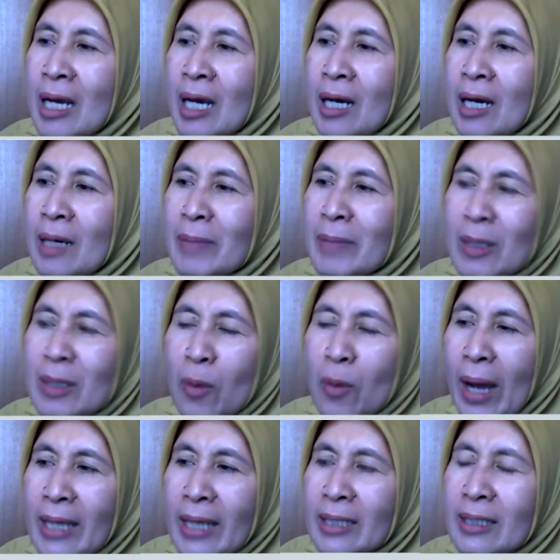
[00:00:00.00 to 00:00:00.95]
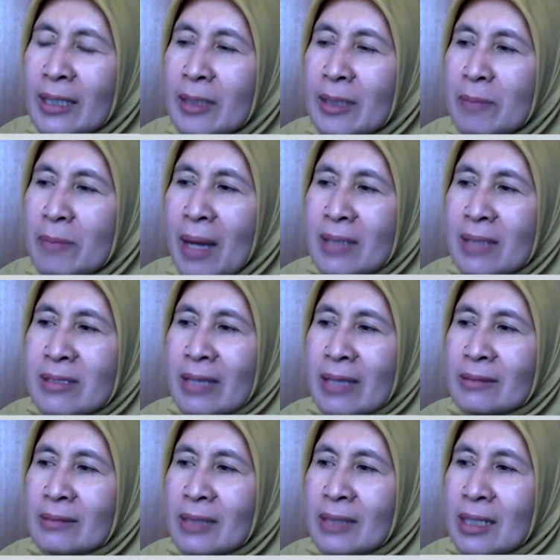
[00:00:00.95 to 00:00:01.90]
Meanwhile, by
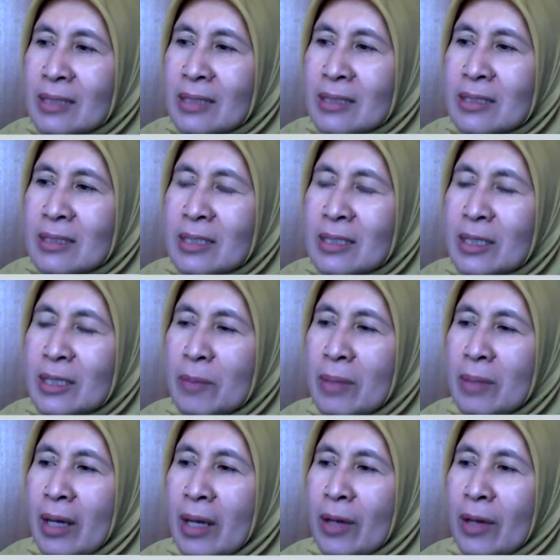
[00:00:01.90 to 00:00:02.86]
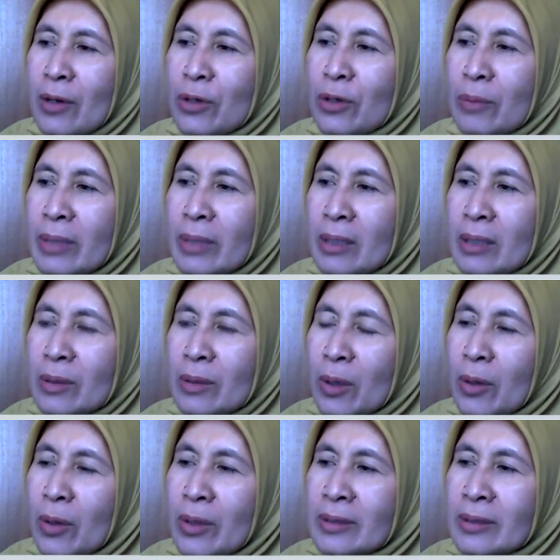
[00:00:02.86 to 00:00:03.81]
sector, sustainable economic
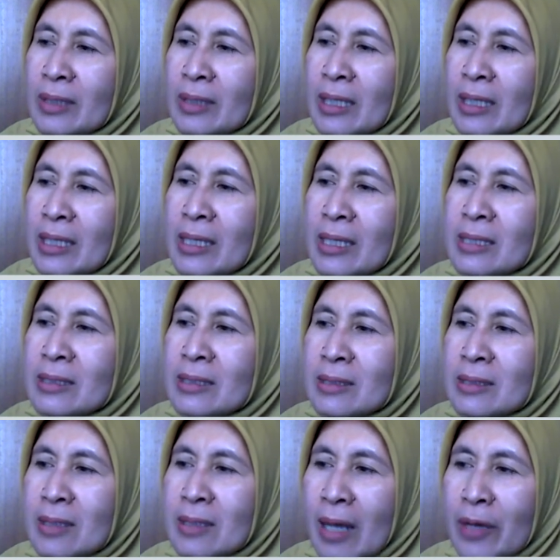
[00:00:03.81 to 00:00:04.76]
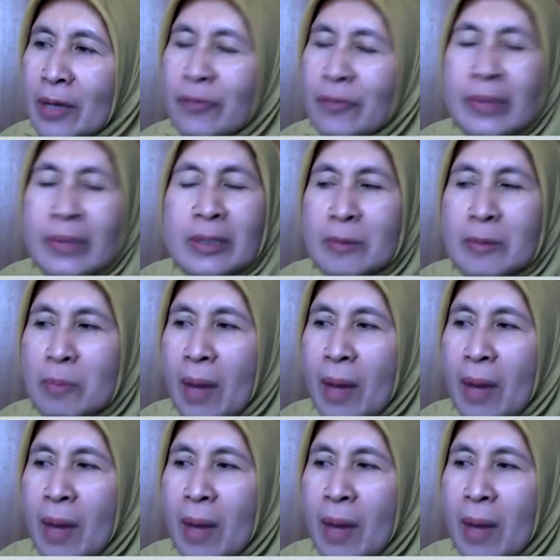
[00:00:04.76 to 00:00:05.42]
growth is driven